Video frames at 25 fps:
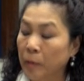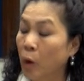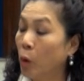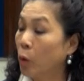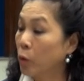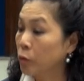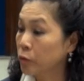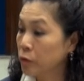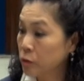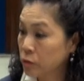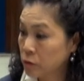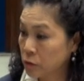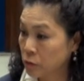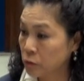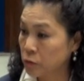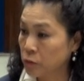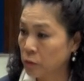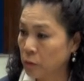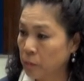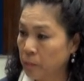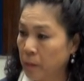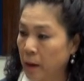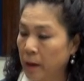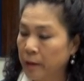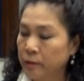all the
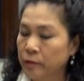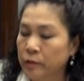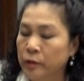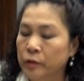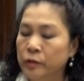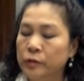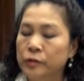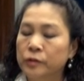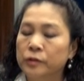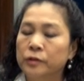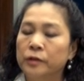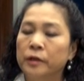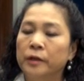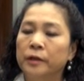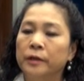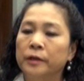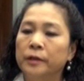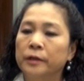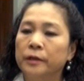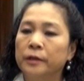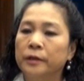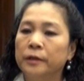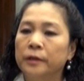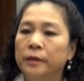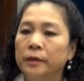social partners
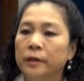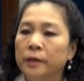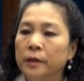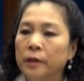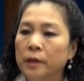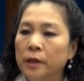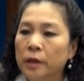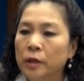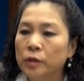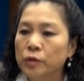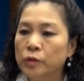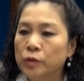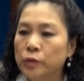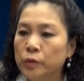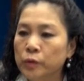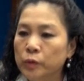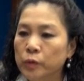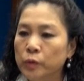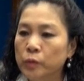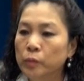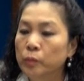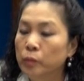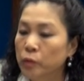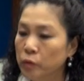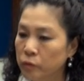
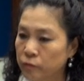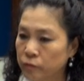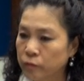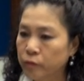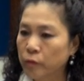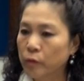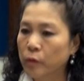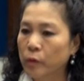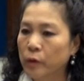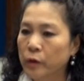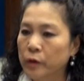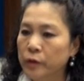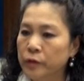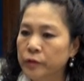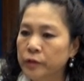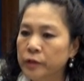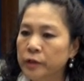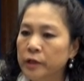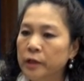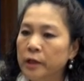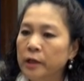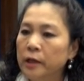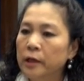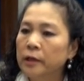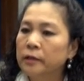to move forward.
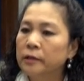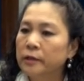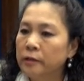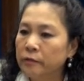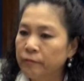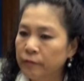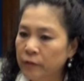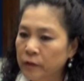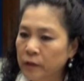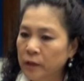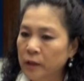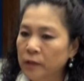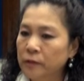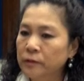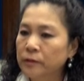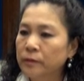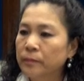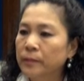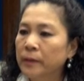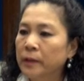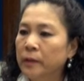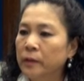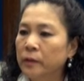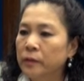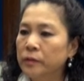Difficult
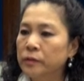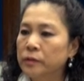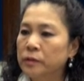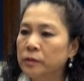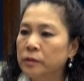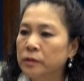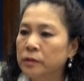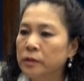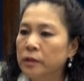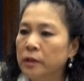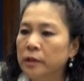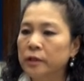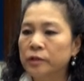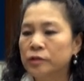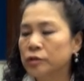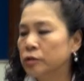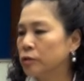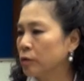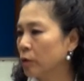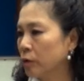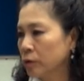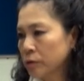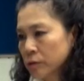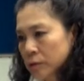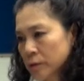because it's
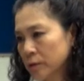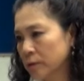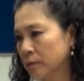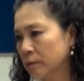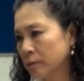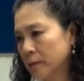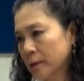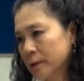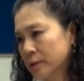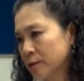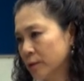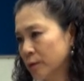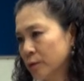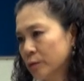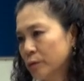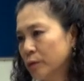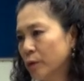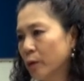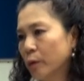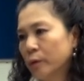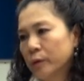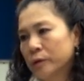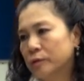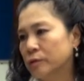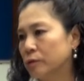not, as you
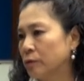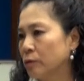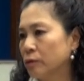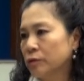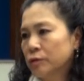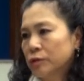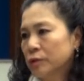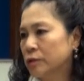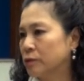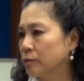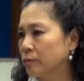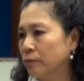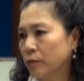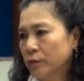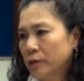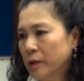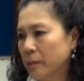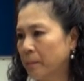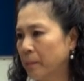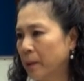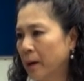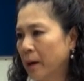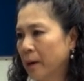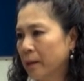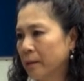know, it's not just for
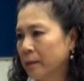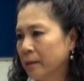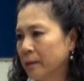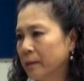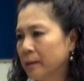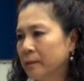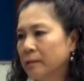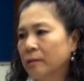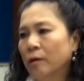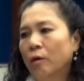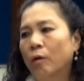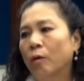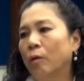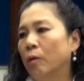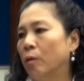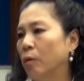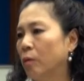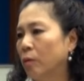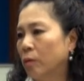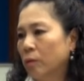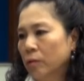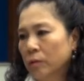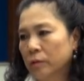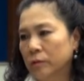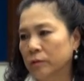Nepal,
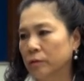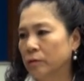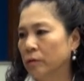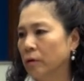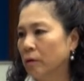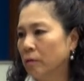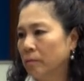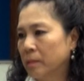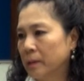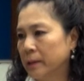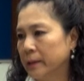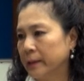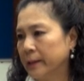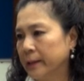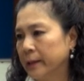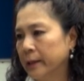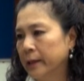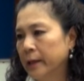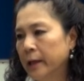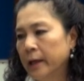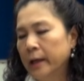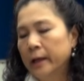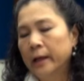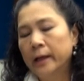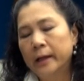
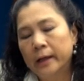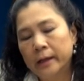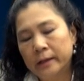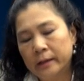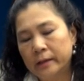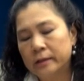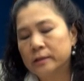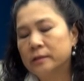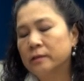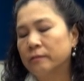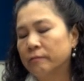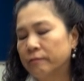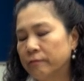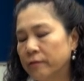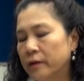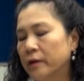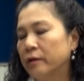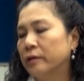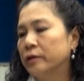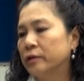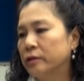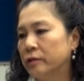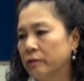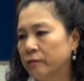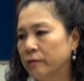globally. It is a
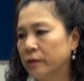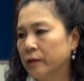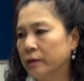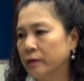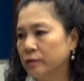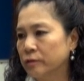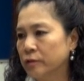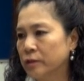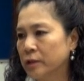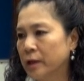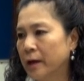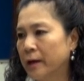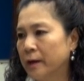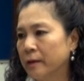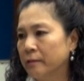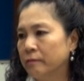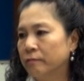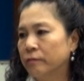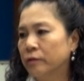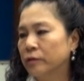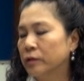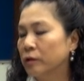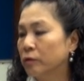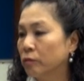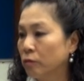very difficult time
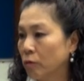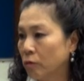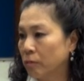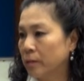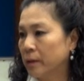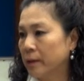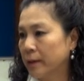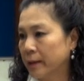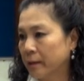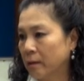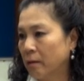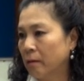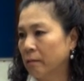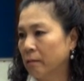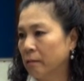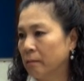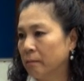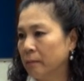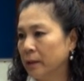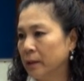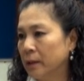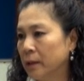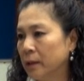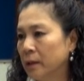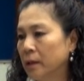for the global
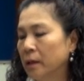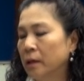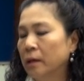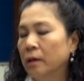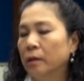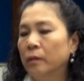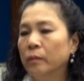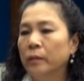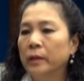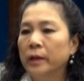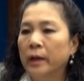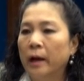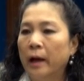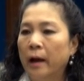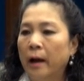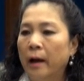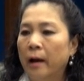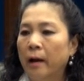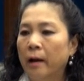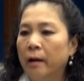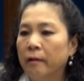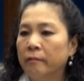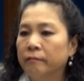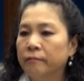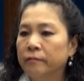economy. We
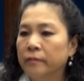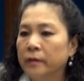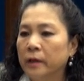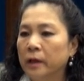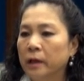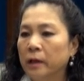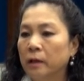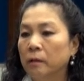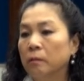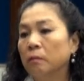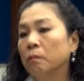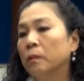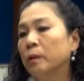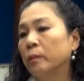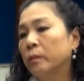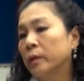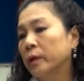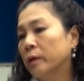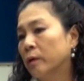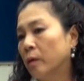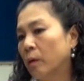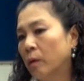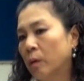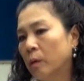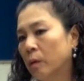have what
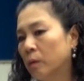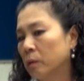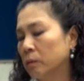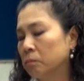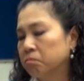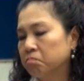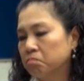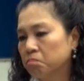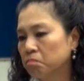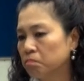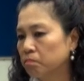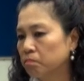we call